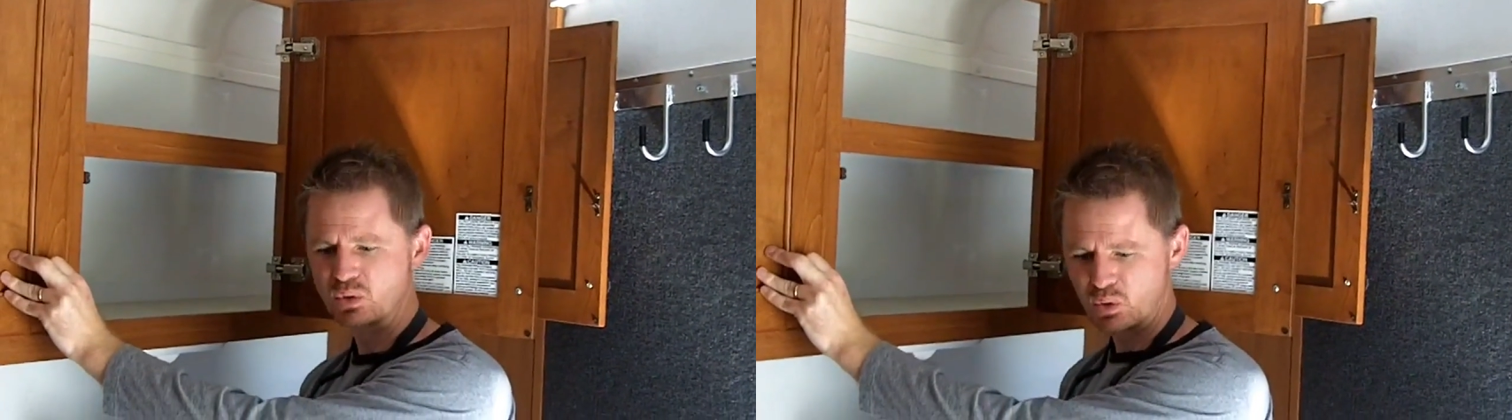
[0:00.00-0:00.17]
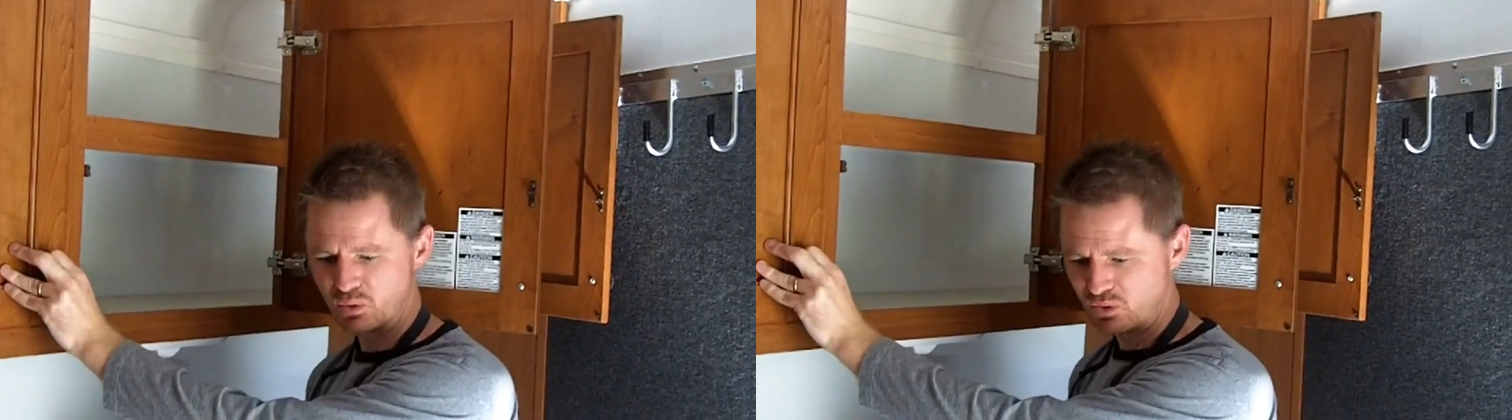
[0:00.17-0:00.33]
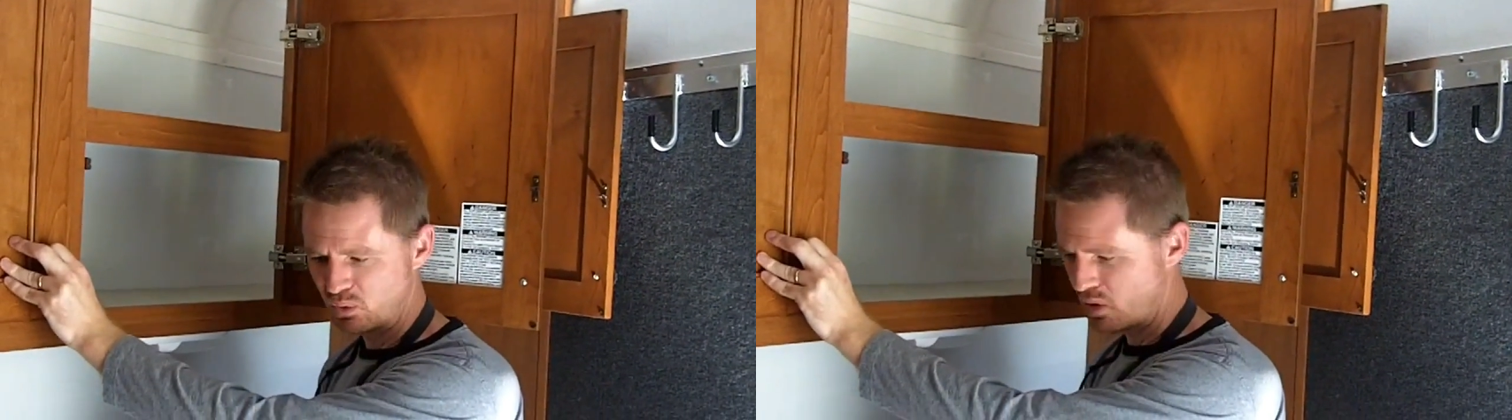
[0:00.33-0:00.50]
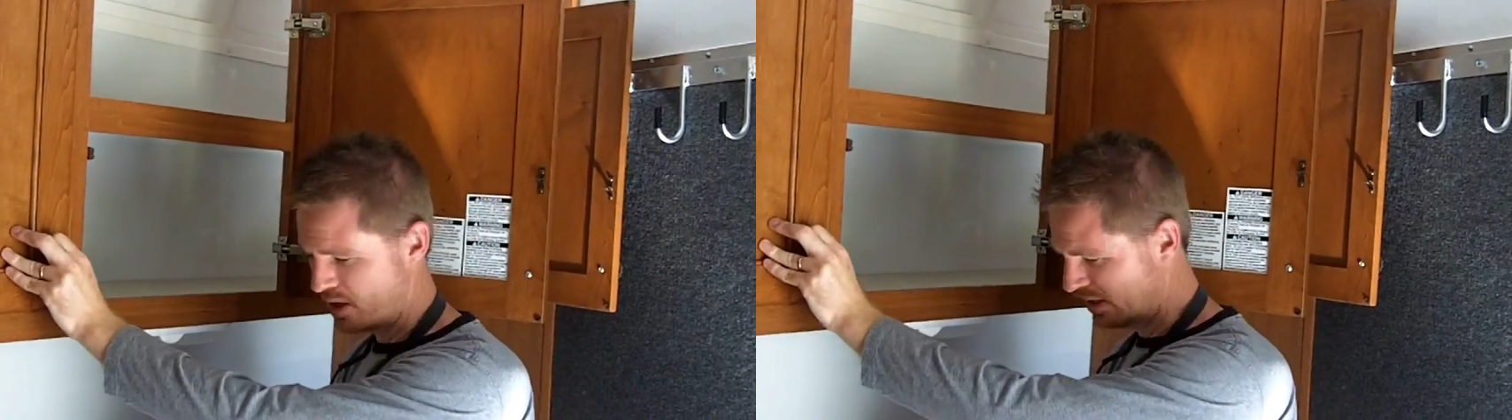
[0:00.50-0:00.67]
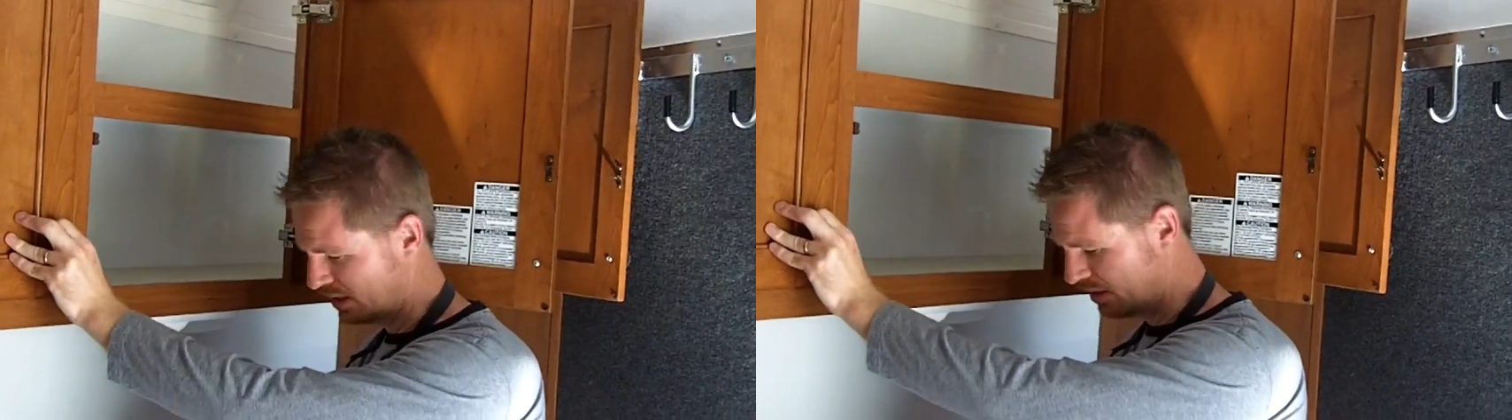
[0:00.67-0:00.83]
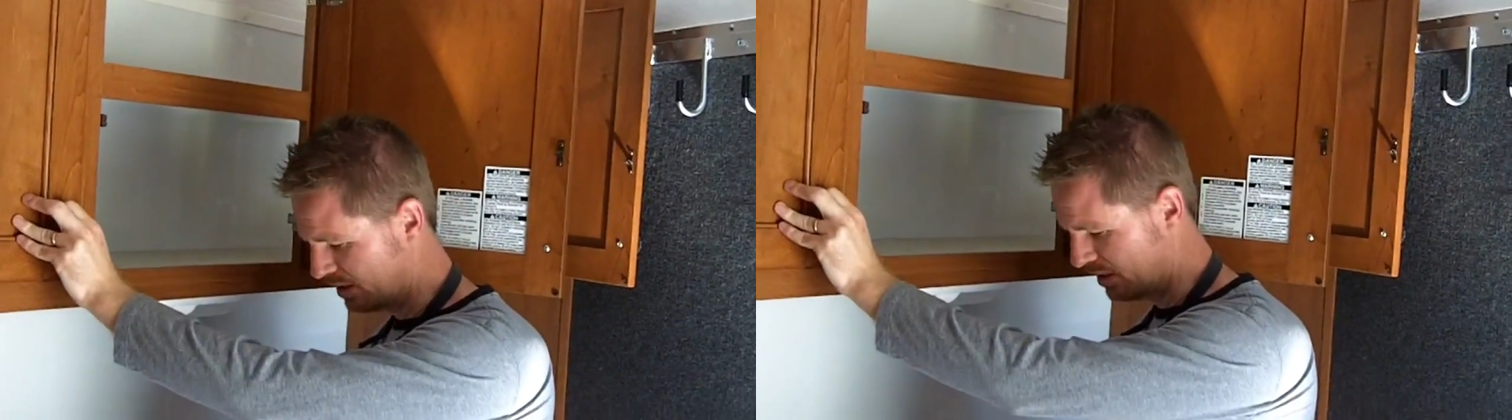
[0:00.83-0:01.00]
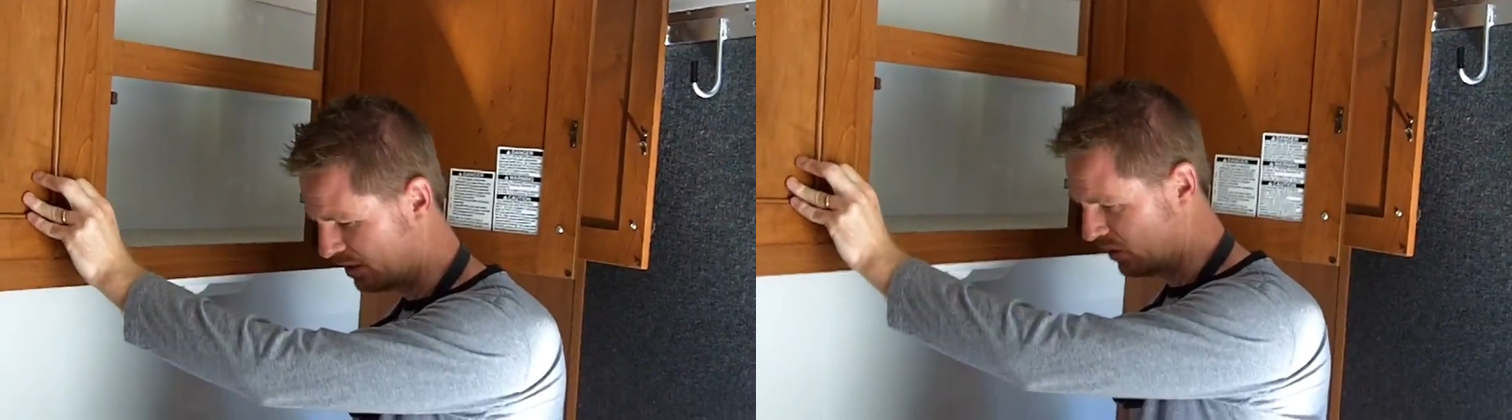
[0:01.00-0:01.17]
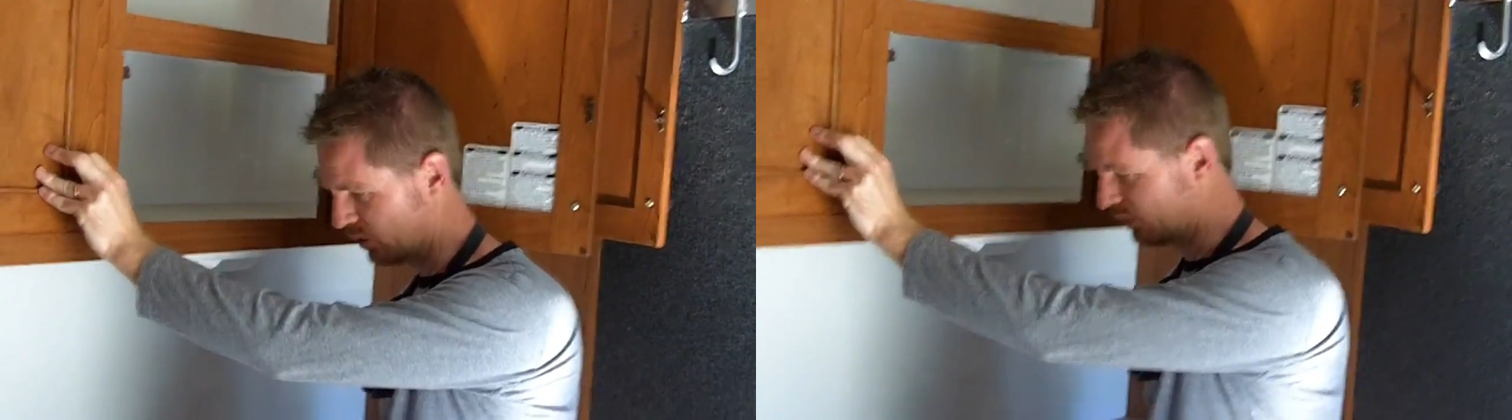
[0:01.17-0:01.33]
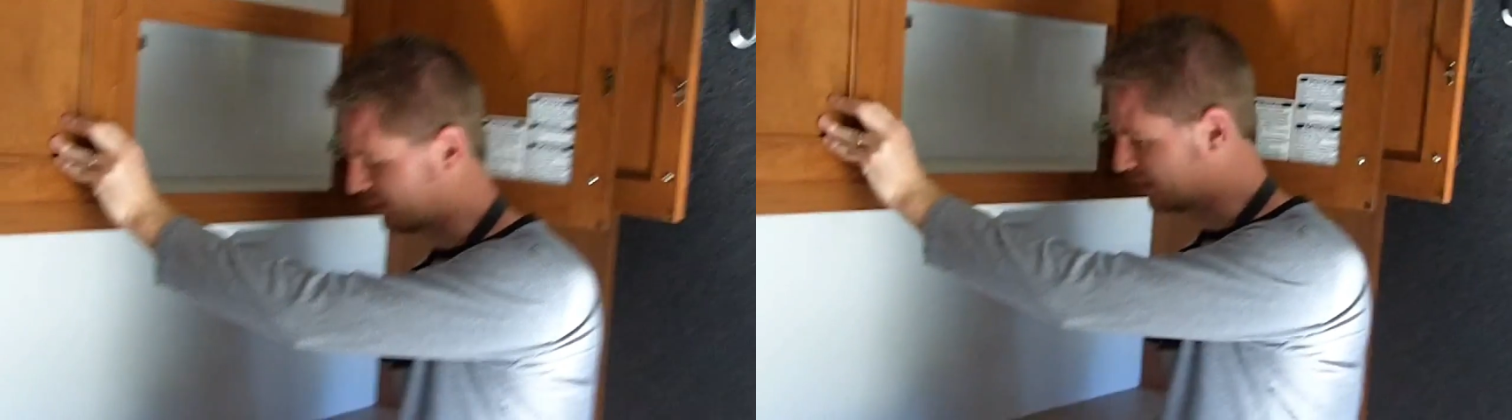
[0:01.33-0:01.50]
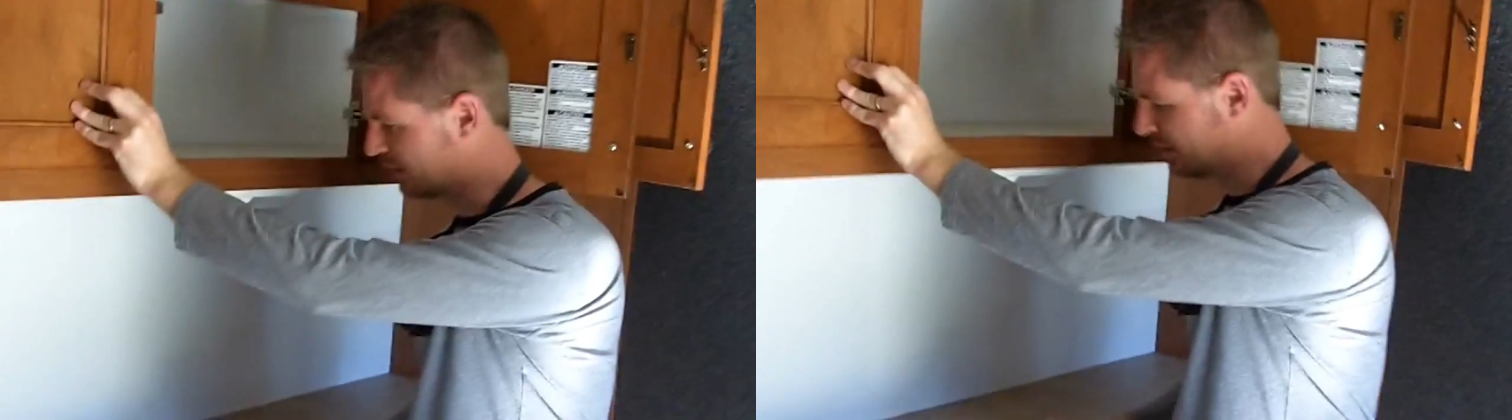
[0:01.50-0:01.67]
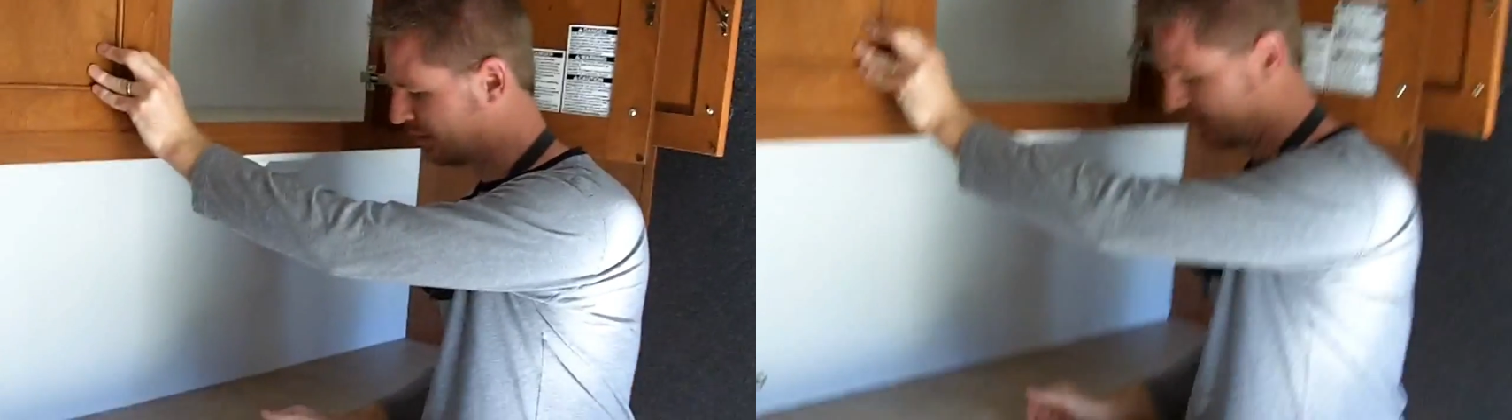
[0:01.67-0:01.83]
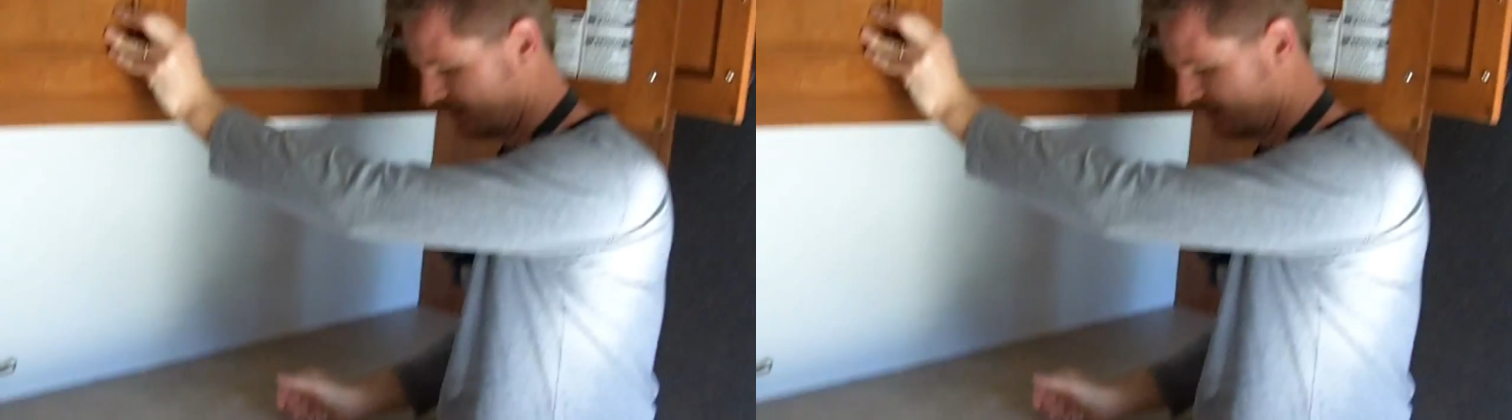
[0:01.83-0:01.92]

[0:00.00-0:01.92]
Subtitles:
So if you want to get in here and